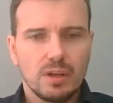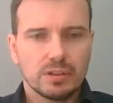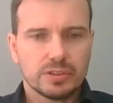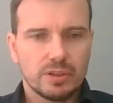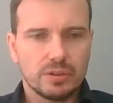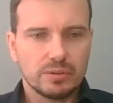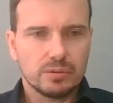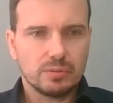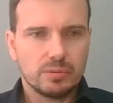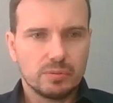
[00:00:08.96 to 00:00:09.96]

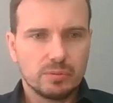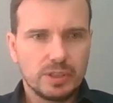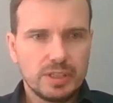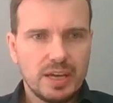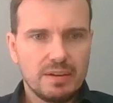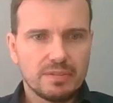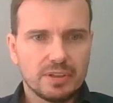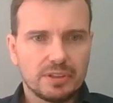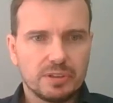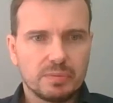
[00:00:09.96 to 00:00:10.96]
So we have
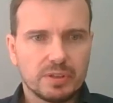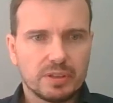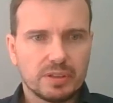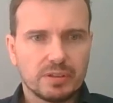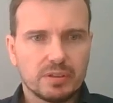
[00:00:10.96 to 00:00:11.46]
a cubic